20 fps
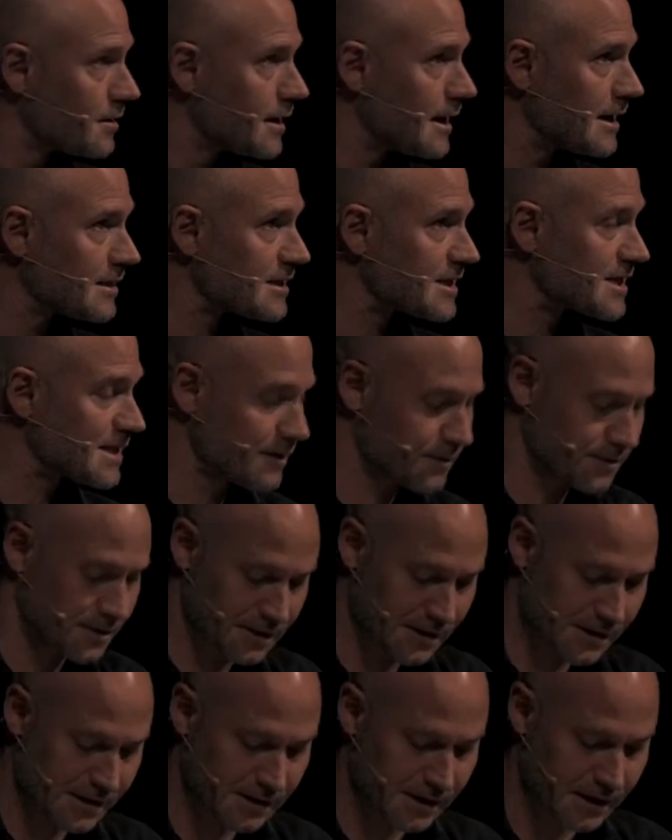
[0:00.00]
as asserted
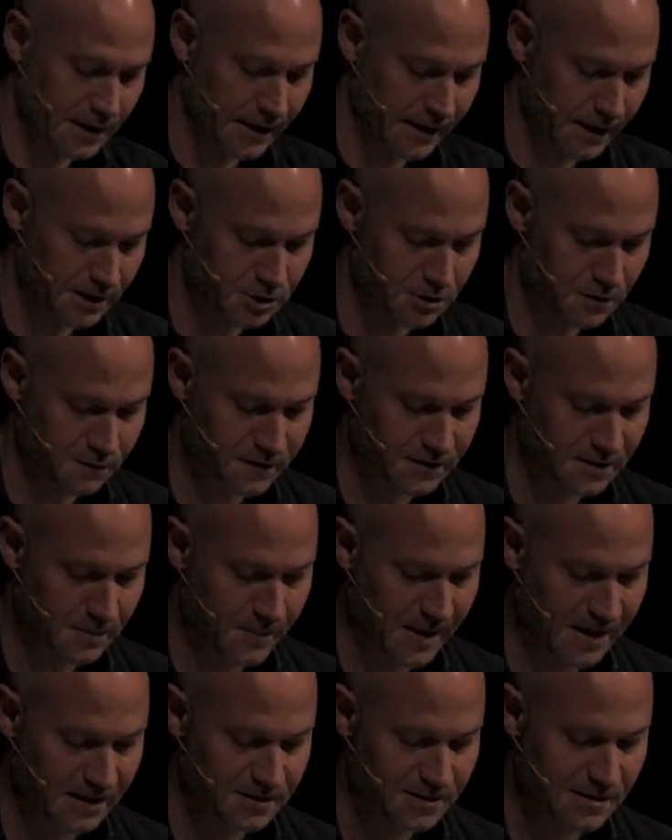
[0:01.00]
in the Declaration of
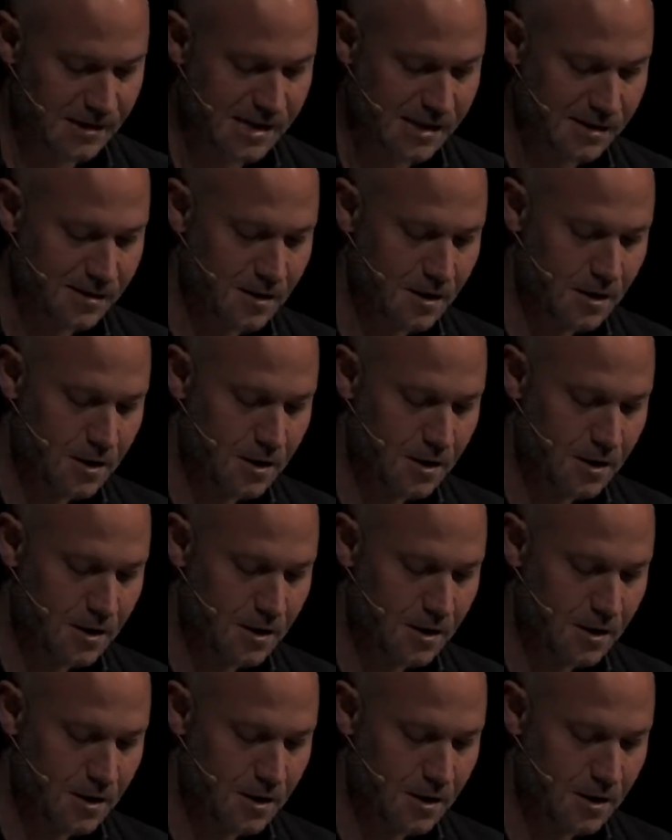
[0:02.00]
Independence,